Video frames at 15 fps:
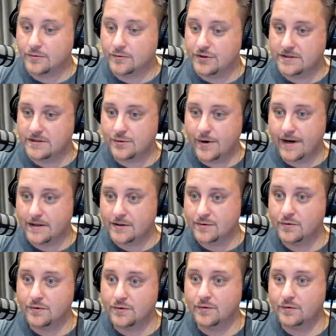just trying
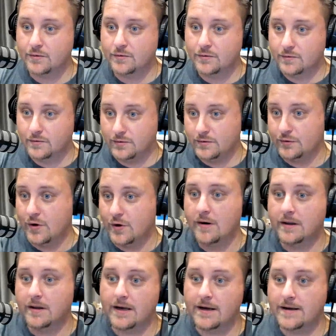to draw
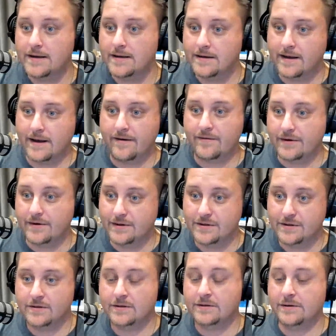a line after
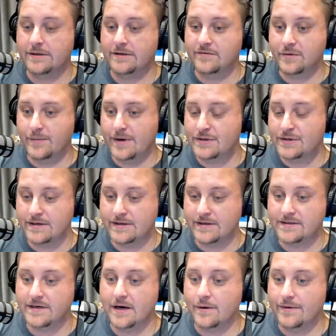digital transformation and
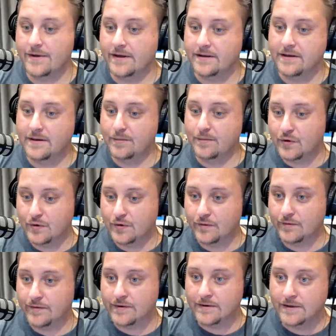see how that
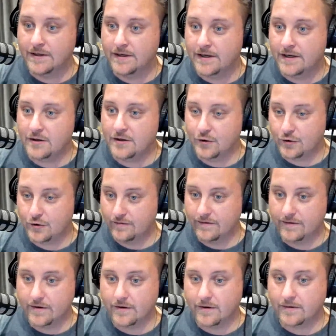improved your
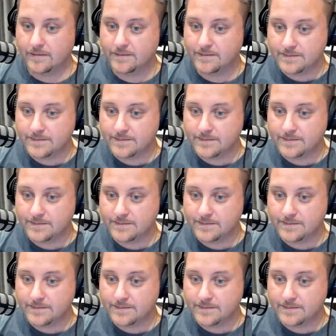overall.